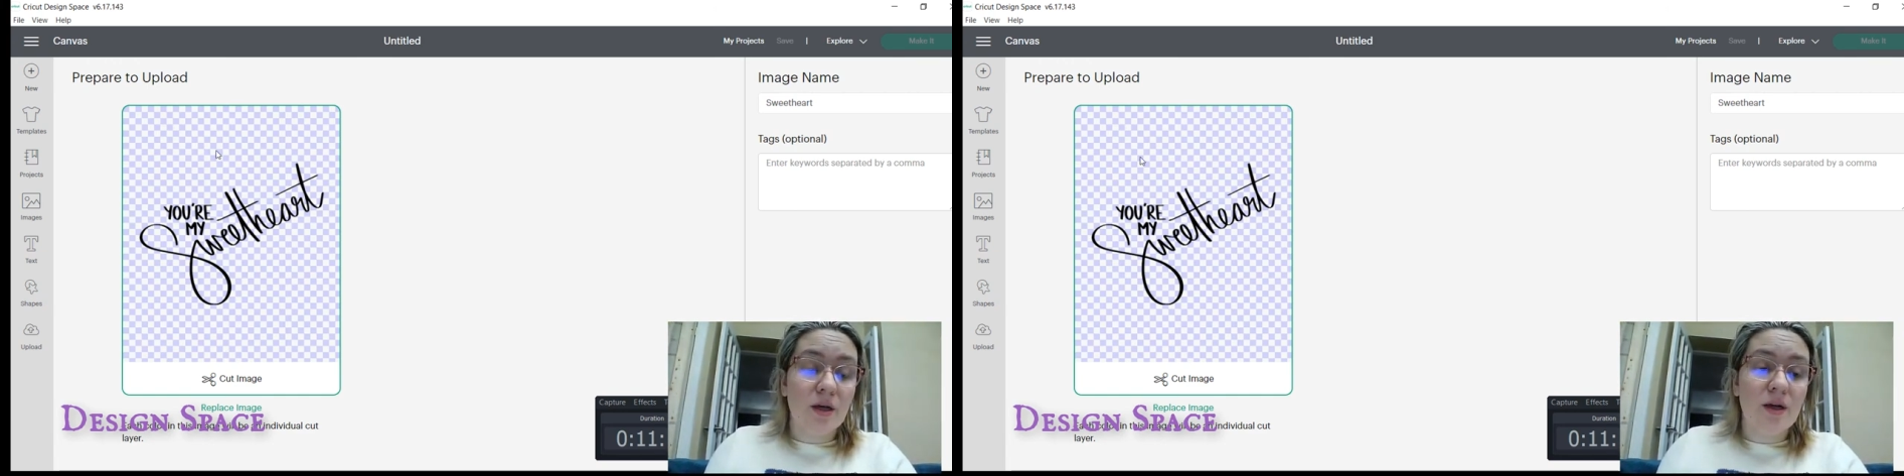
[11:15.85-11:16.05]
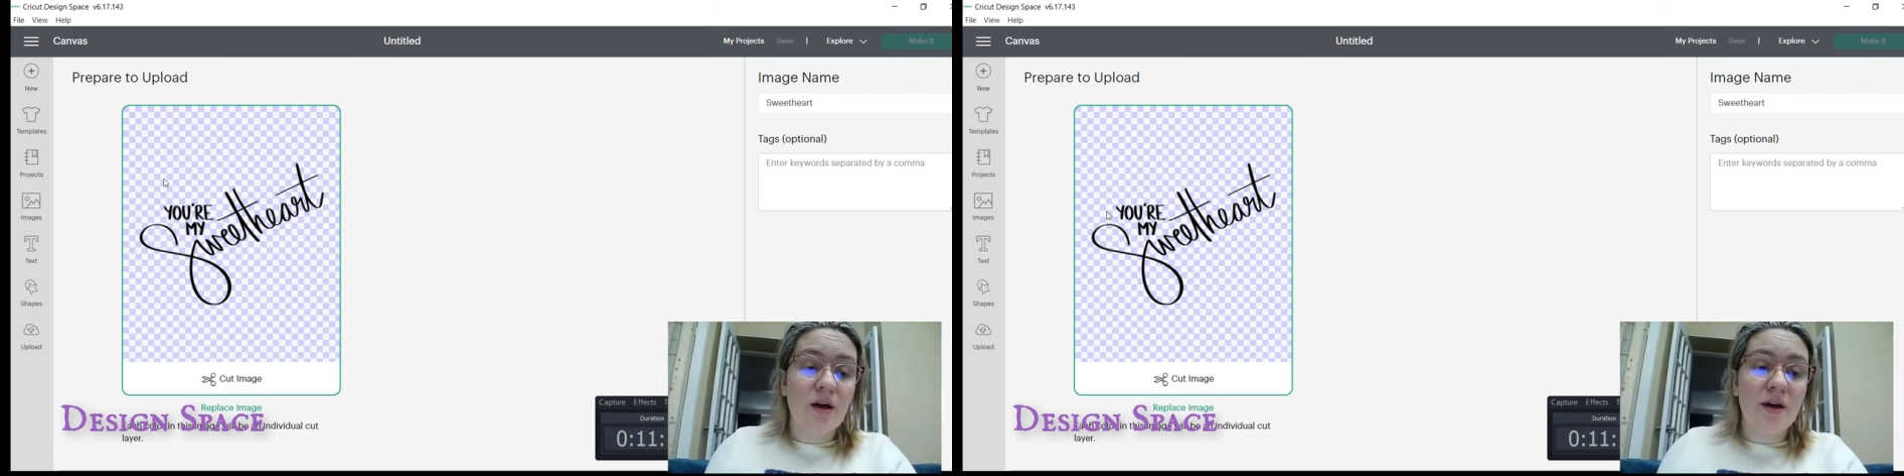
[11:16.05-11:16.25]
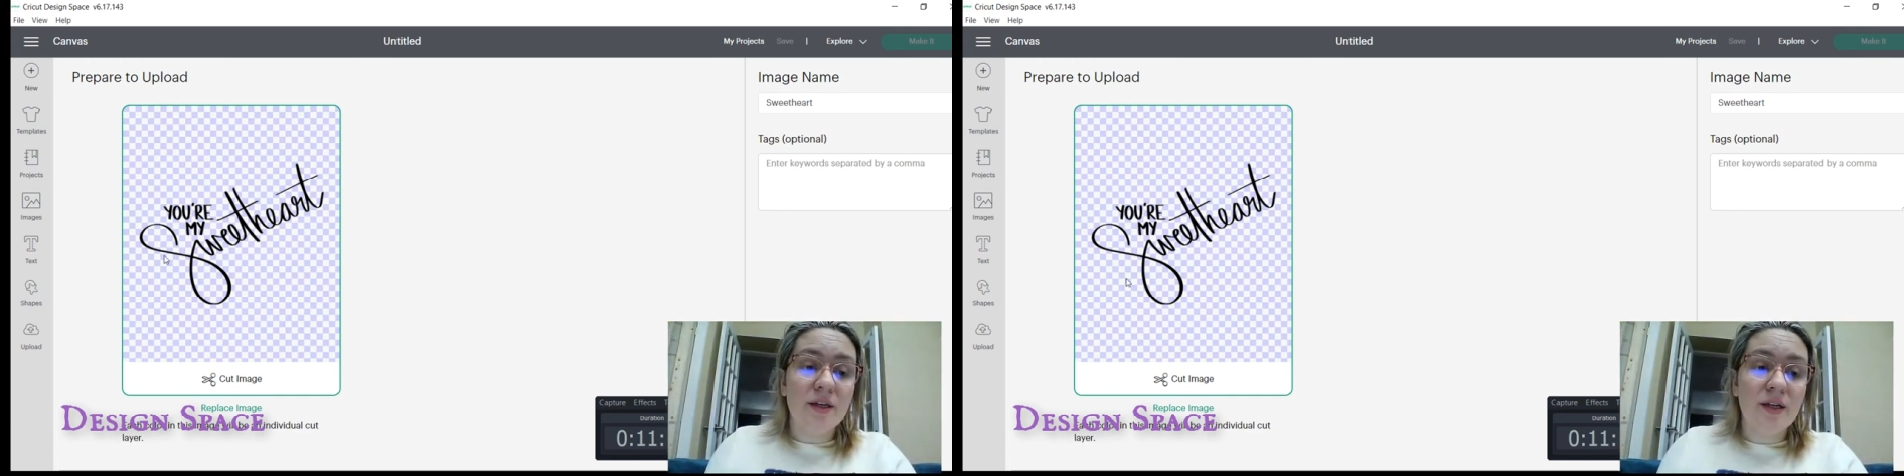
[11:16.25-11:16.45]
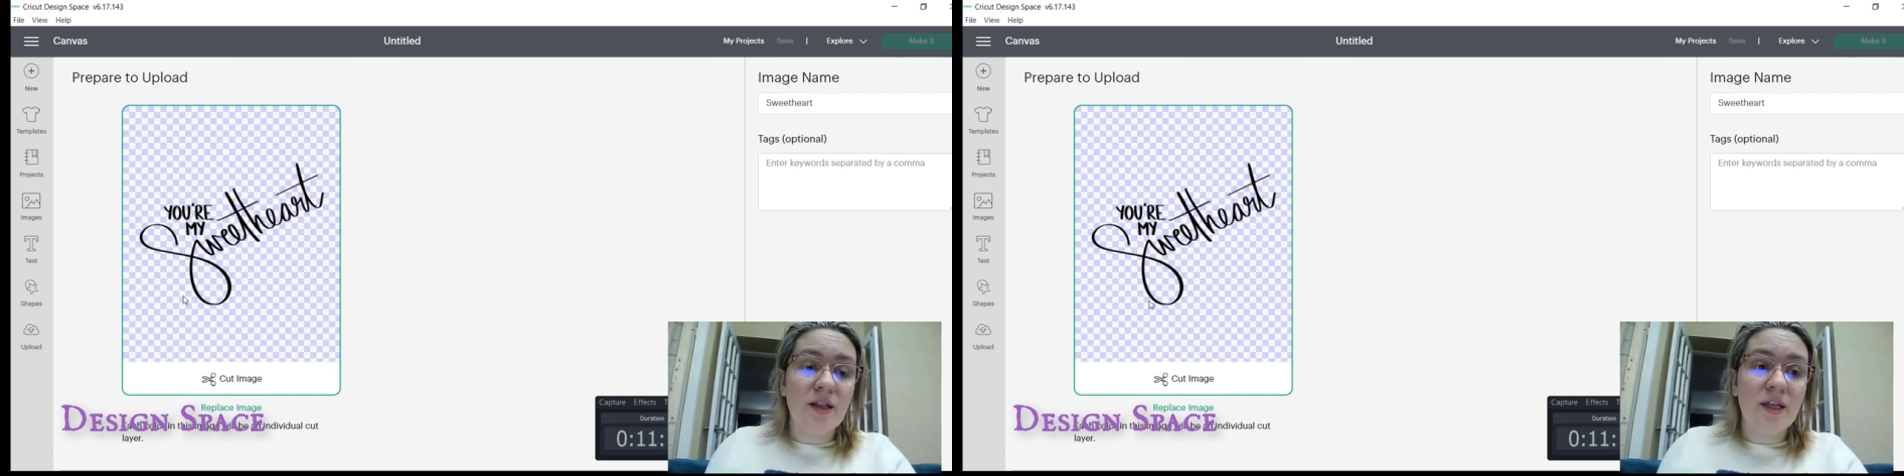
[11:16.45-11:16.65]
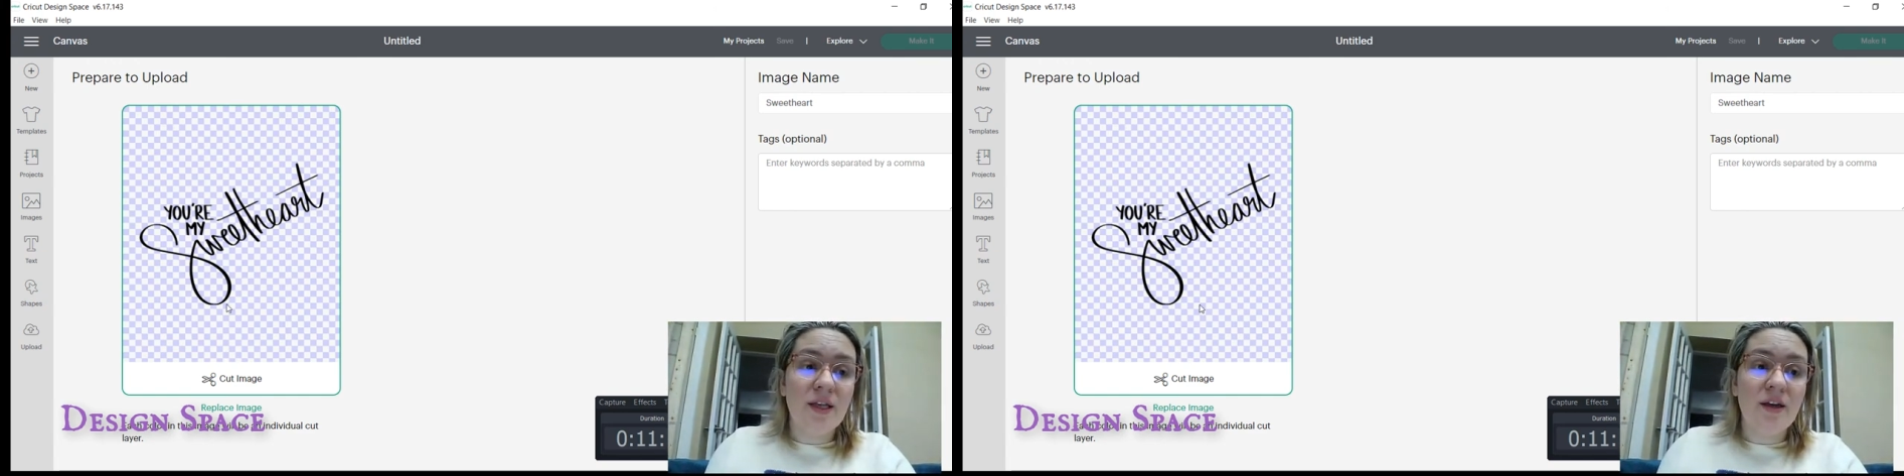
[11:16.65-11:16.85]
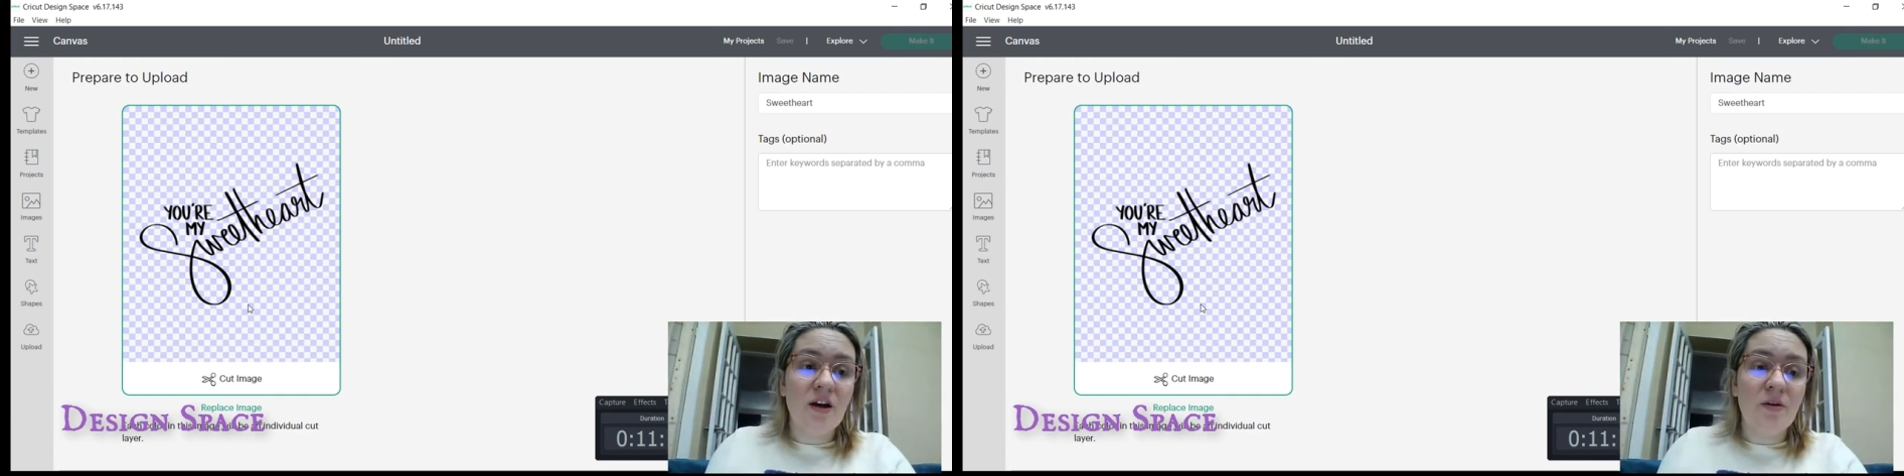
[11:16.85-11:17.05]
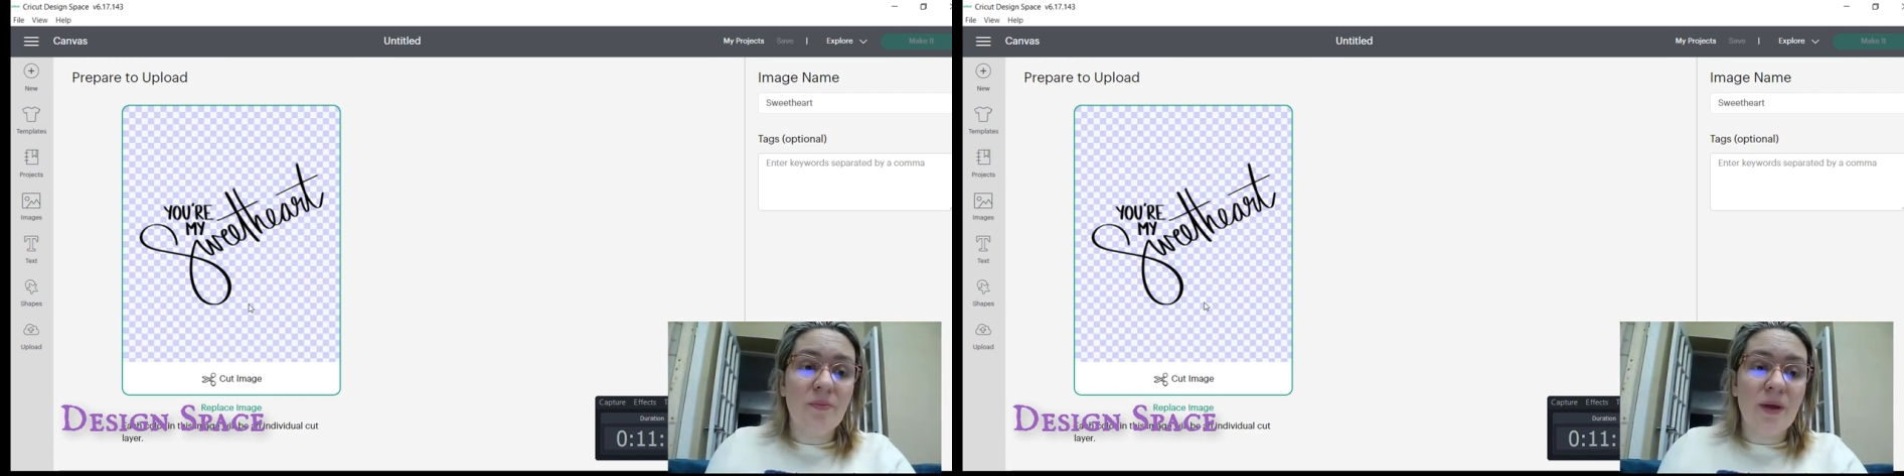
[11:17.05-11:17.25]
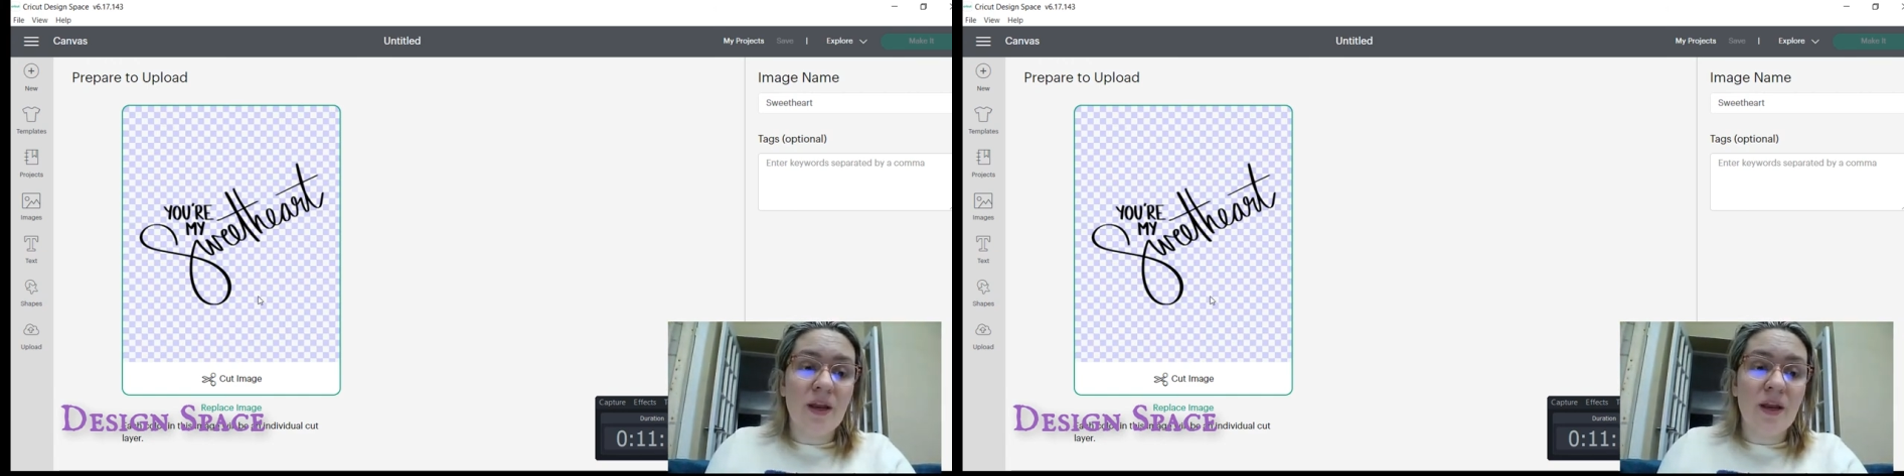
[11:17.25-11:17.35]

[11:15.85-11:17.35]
cut, cleaned up,